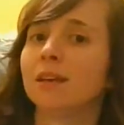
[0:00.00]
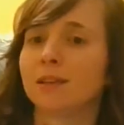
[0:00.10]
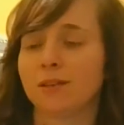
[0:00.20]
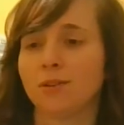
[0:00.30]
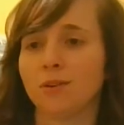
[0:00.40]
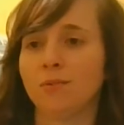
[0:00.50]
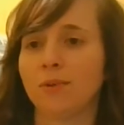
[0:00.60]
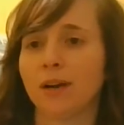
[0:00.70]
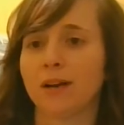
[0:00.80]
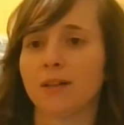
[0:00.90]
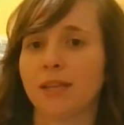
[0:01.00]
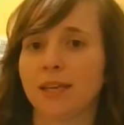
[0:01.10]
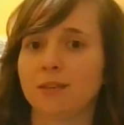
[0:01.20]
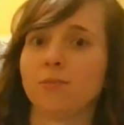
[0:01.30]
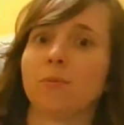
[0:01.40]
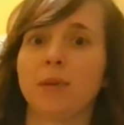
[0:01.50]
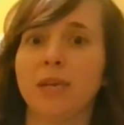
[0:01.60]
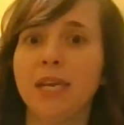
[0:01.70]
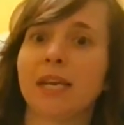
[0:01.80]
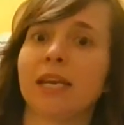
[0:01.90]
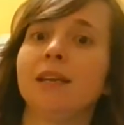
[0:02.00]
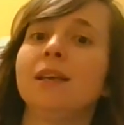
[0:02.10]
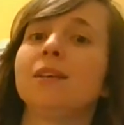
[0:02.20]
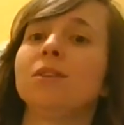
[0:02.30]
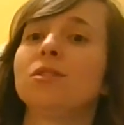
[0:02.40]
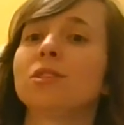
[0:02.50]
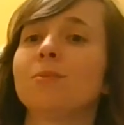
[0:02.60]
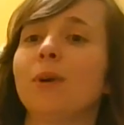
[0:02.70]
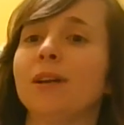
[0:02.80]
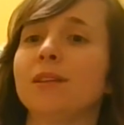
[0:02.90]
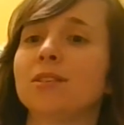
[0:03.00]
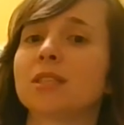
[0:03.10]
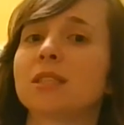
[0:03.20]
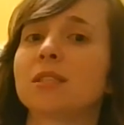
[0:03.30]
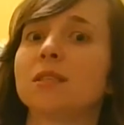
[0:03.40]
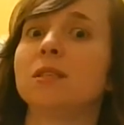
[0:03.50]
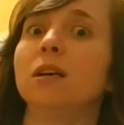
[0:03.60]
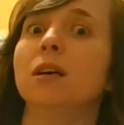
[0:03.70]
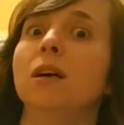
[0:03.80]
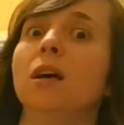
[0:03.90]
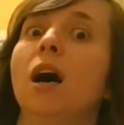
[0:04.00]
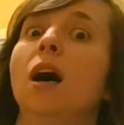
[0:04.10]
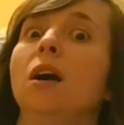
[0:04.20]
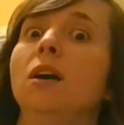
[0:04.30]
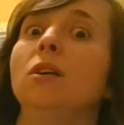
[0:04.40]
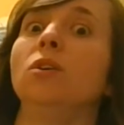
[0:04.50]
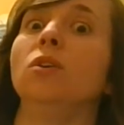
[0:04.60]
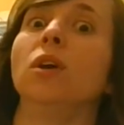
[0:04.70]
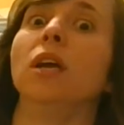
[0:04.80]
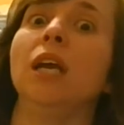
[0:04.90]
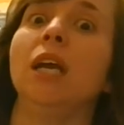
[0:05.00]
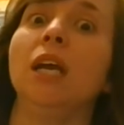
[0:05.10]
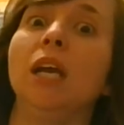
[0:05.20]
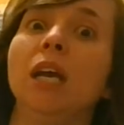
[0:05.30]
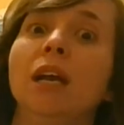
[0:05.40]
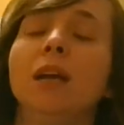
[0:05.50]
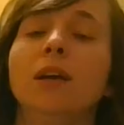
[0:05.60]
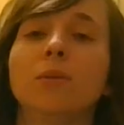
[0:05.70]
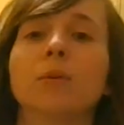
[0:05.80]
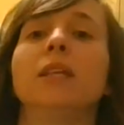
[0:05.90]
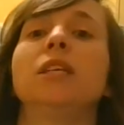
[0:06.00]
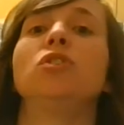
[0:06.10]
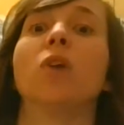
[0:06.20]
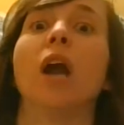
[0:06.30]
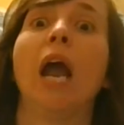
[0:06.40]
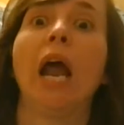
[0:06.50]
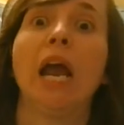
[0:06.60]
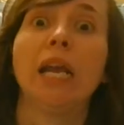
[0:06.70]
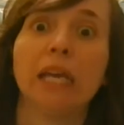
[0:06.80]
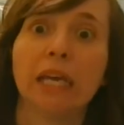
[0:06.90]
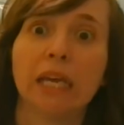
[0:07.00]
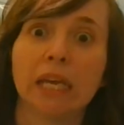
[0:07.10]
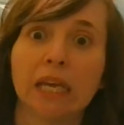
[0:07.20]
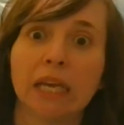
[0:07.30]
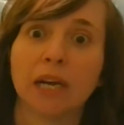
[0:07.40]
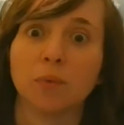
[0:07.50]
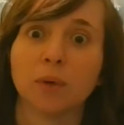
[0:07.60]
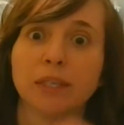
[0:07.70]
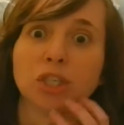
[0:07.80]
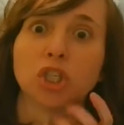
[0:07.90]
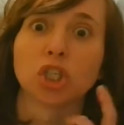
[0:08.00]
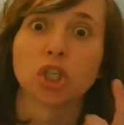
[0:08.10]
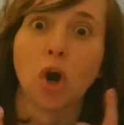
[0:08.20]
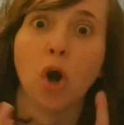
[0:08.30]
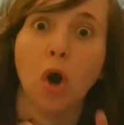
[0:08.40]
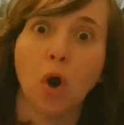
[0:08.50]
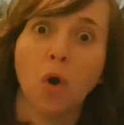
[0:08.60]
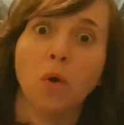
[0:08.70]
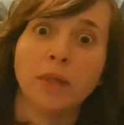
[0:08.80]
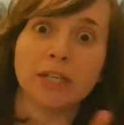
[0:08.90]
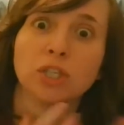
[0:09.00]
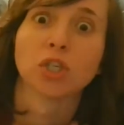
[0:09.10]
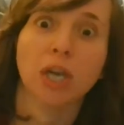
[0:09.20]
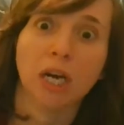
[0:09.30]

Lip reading: you don't want to like repeat it. You just want to just hungry, really drag it and really show that you're